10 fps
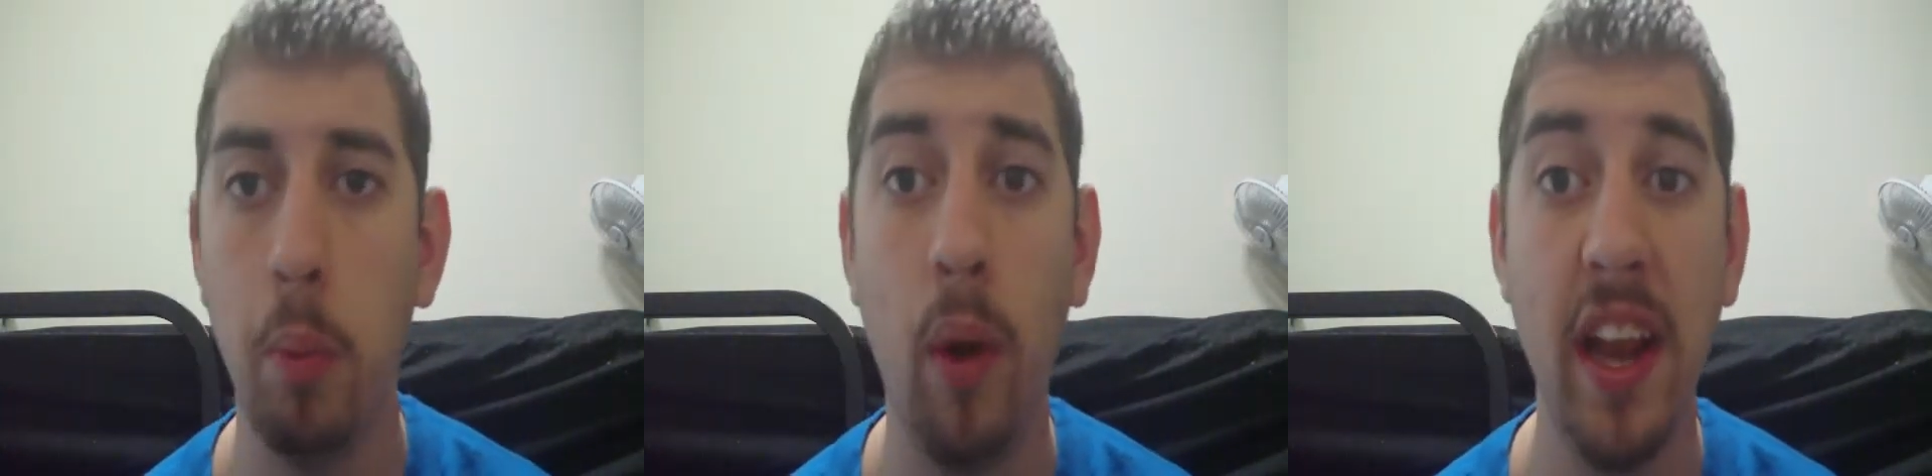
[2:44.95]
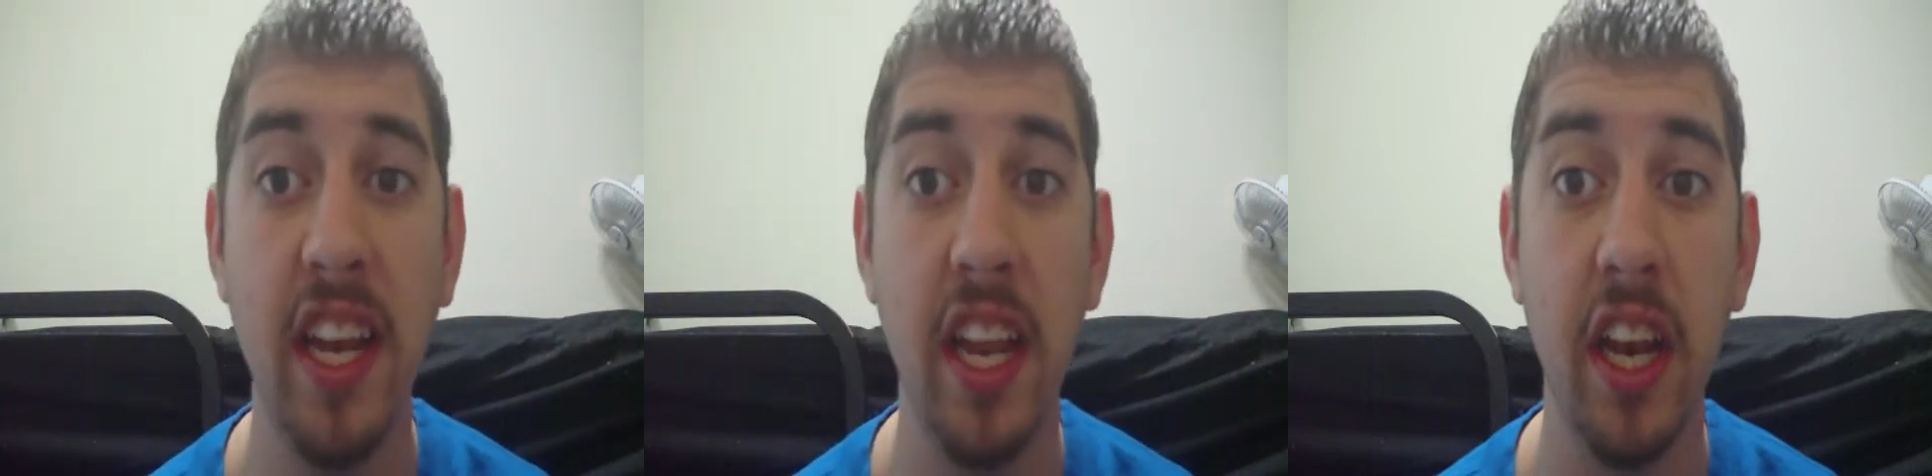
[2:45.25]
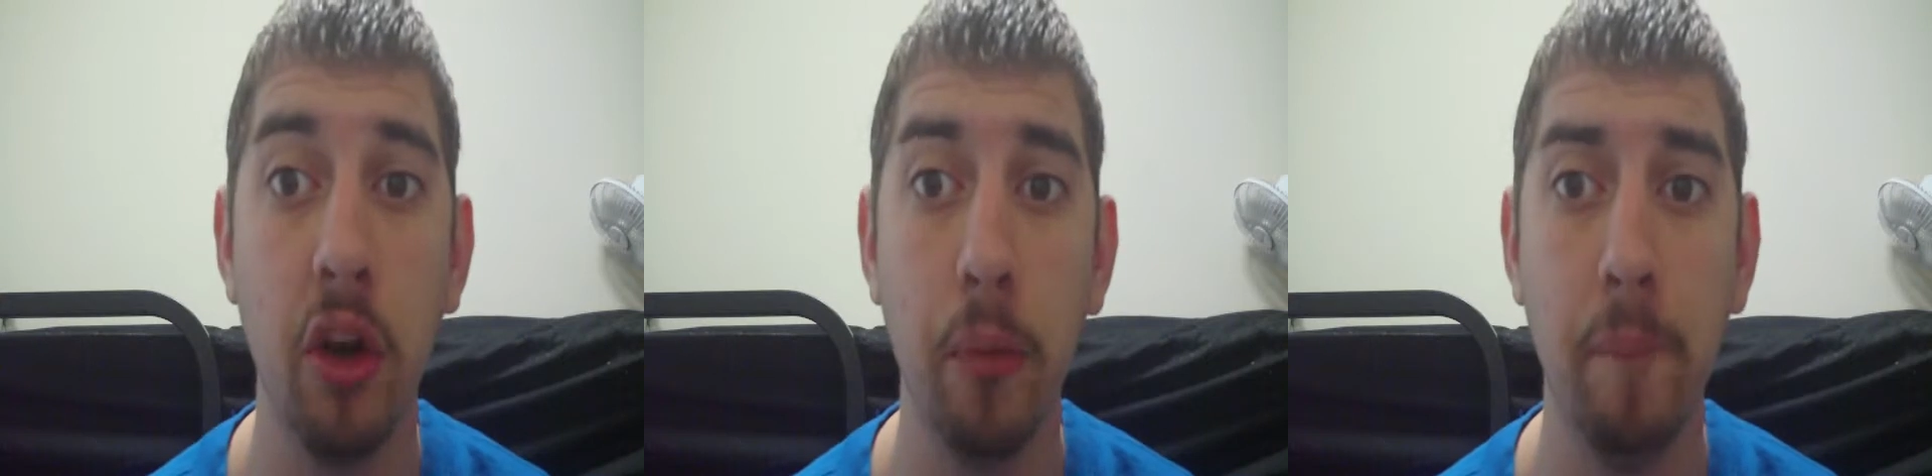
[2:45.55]

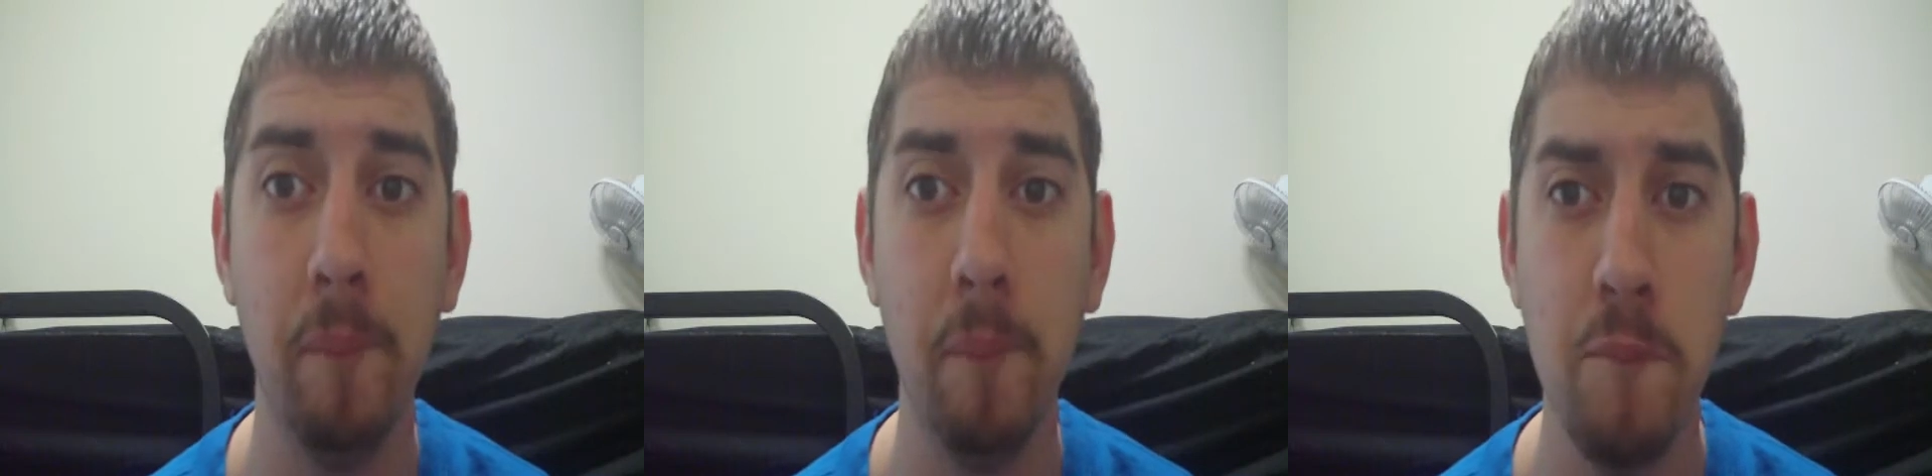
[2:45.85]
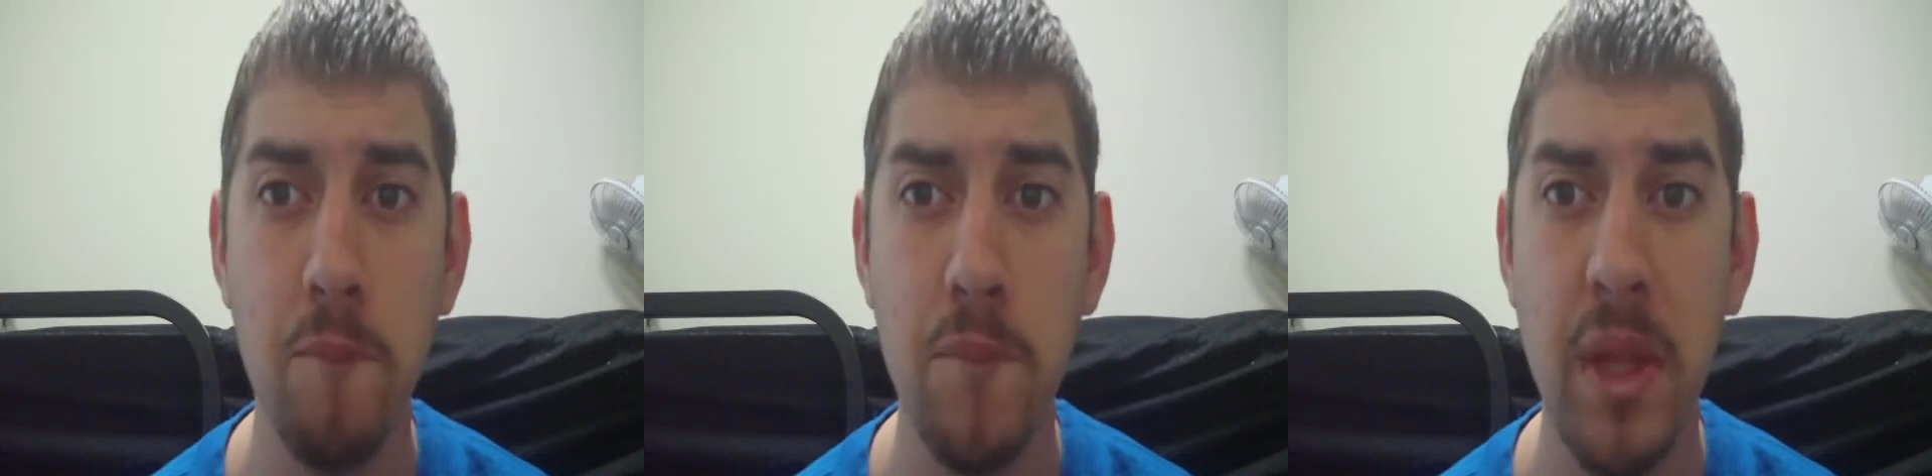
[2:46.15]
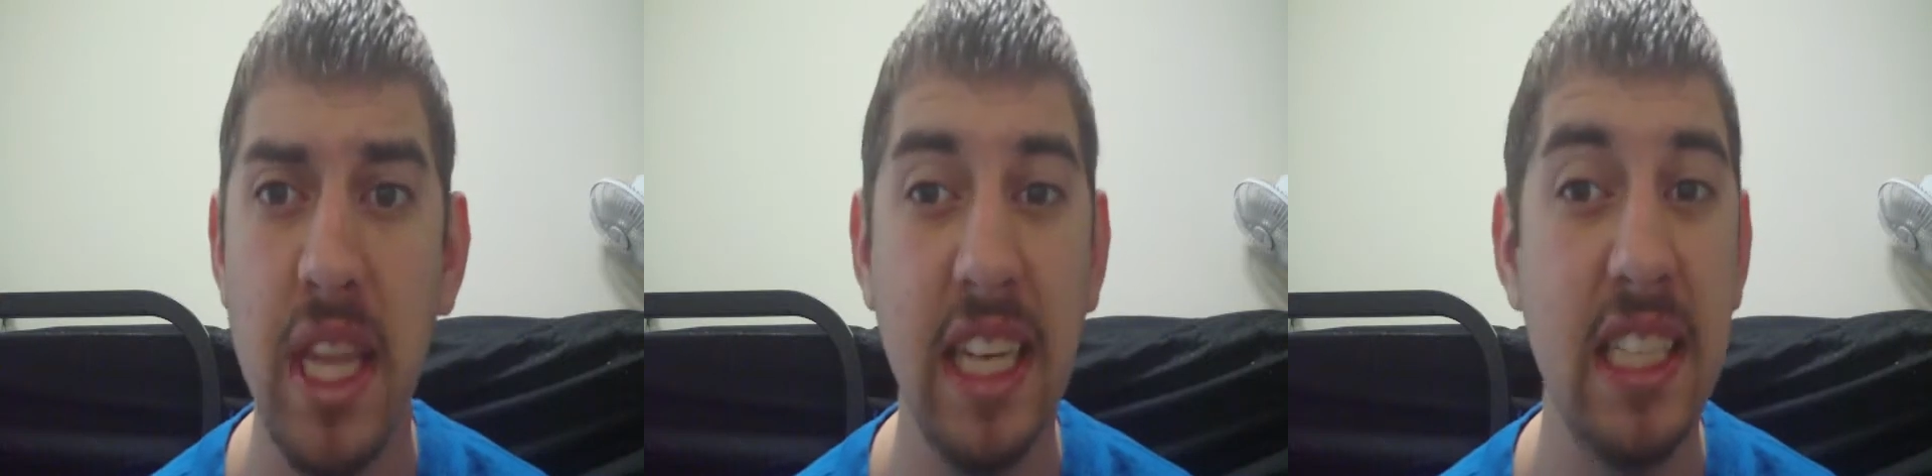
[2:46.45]
Brendan.
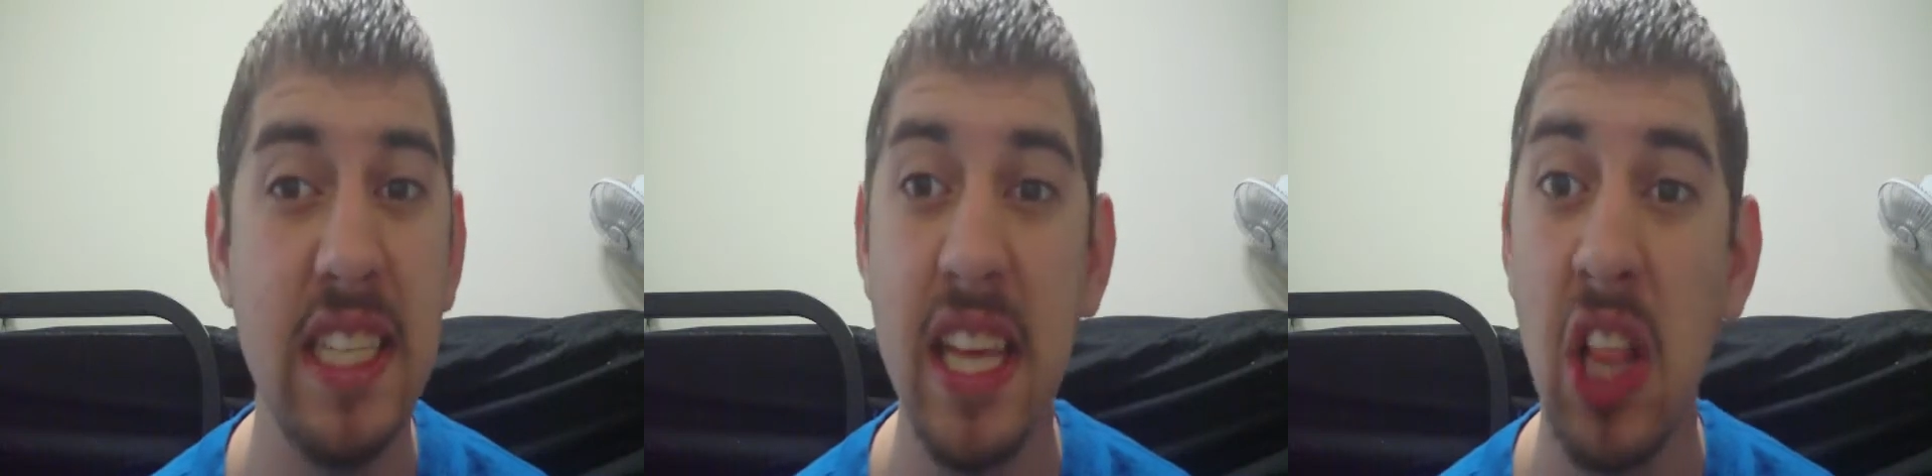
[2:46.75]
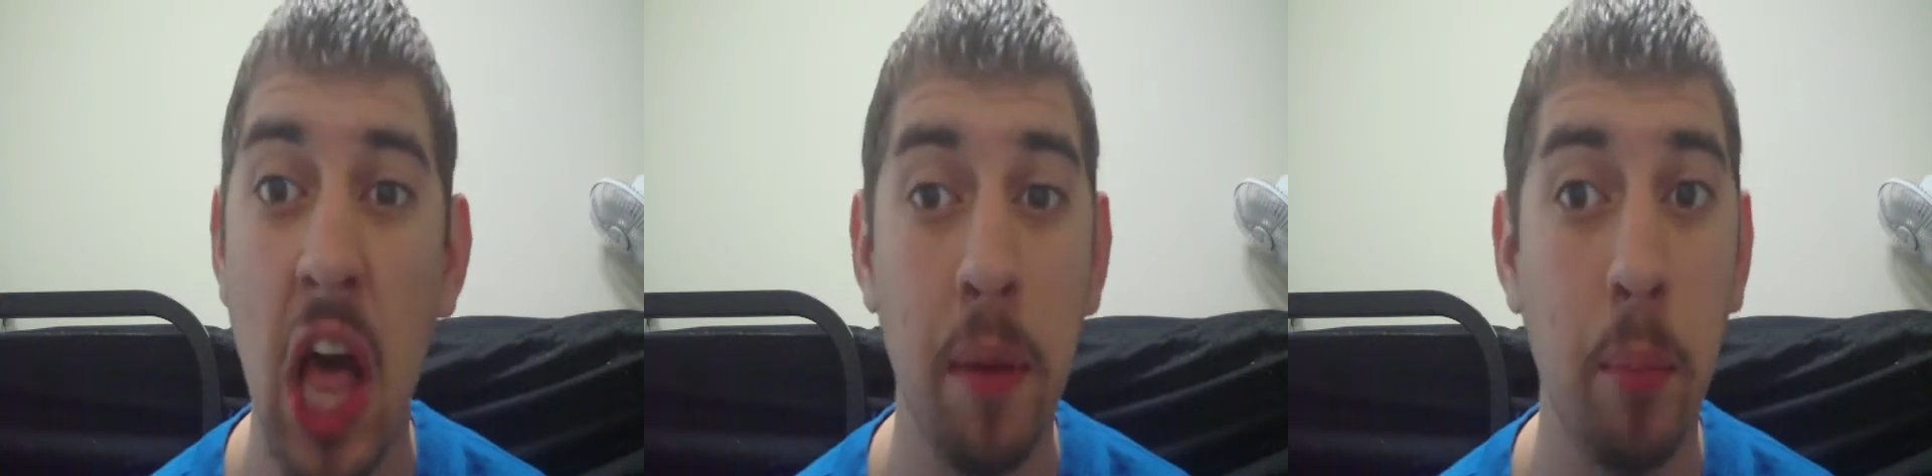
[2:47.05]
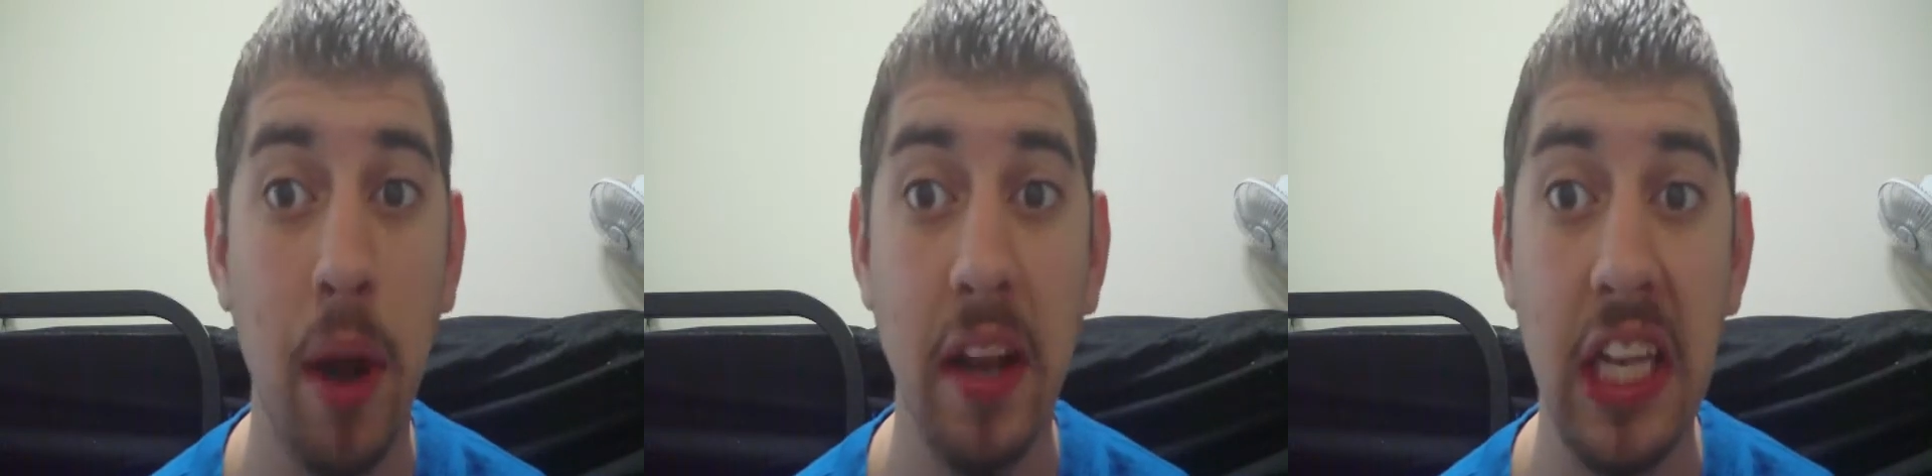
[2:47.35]
Didn't see a lot
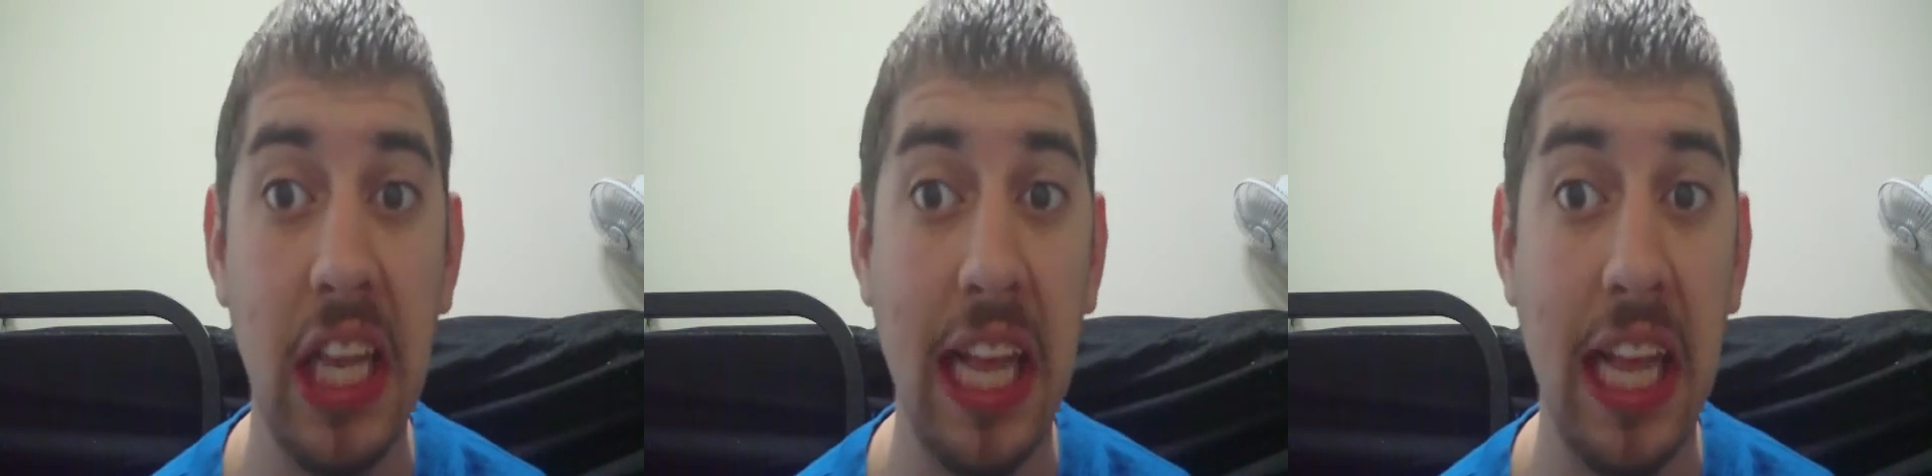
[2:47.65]
of Brendan